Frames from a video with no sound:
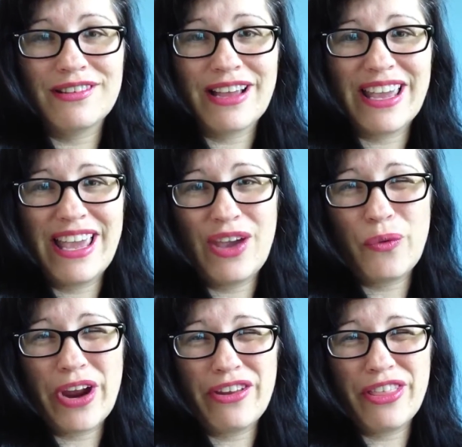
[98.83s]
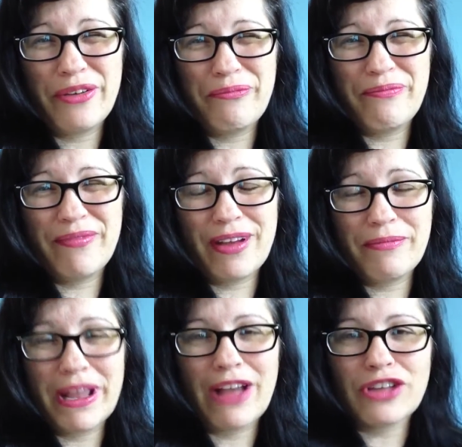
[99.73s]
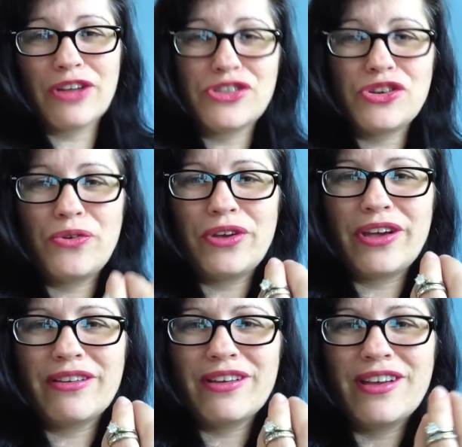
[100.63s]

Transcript: I can't wear them. I mean, I'll, I'll show you.